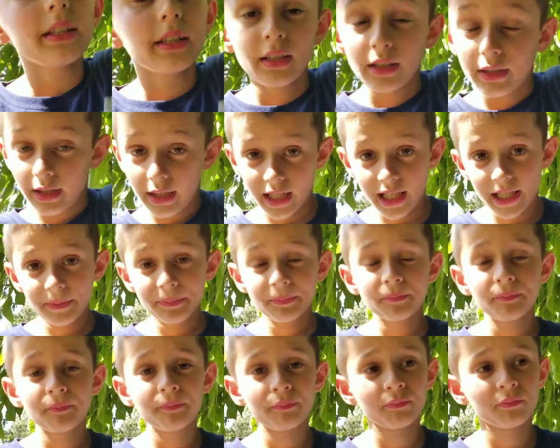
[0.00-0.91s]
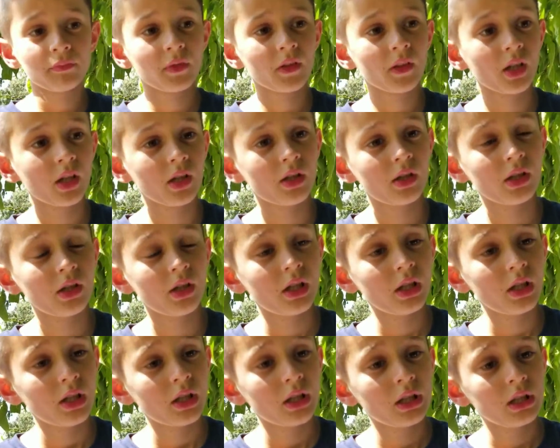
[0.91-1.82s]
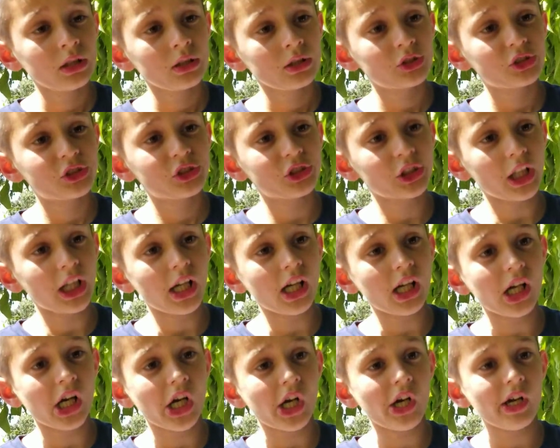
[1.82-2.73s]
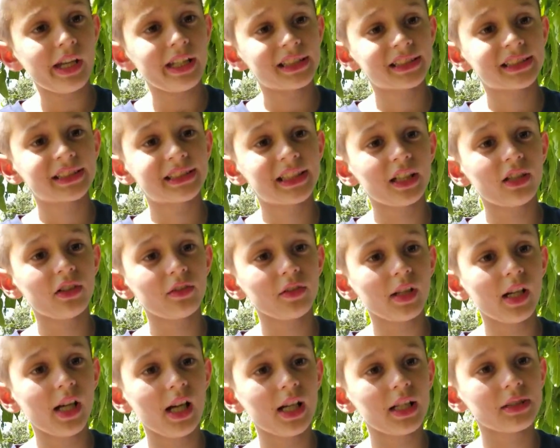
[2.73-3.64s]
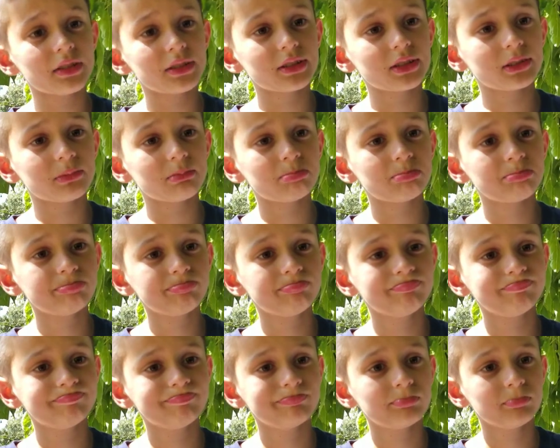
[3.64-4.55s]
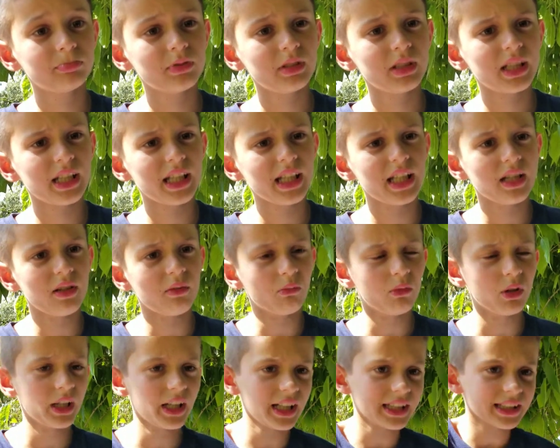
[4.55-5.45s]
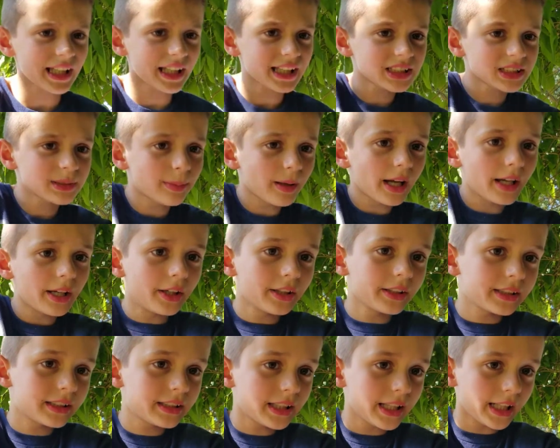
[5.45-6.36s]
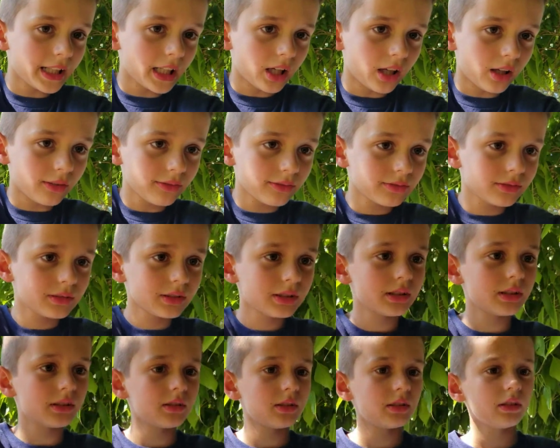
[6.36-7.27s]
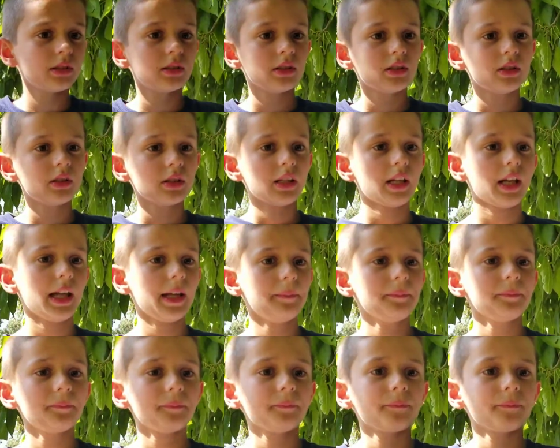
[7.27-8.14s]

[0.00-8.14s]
Okay? So it still runs. And what did that spider? Get off. Okay?